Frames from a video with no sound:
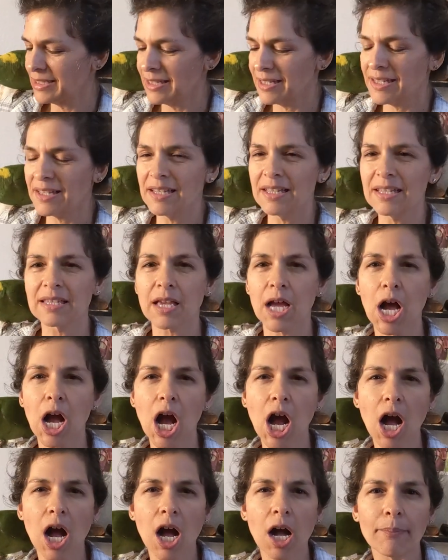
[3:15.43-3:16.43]
is
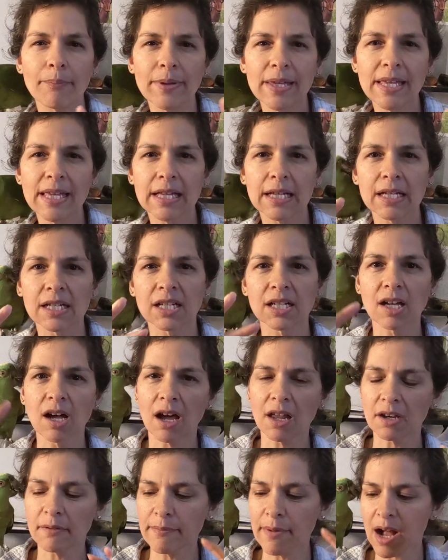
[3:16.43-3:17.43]
a beak gone
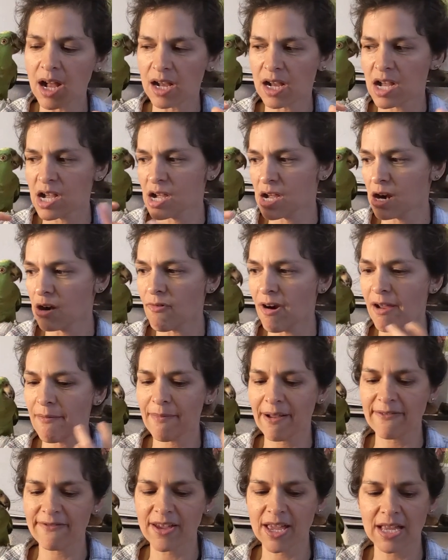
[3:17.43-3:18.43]
amok around my
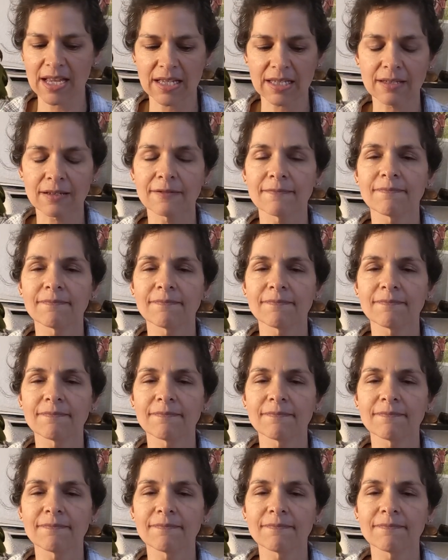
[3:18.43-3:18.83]
face.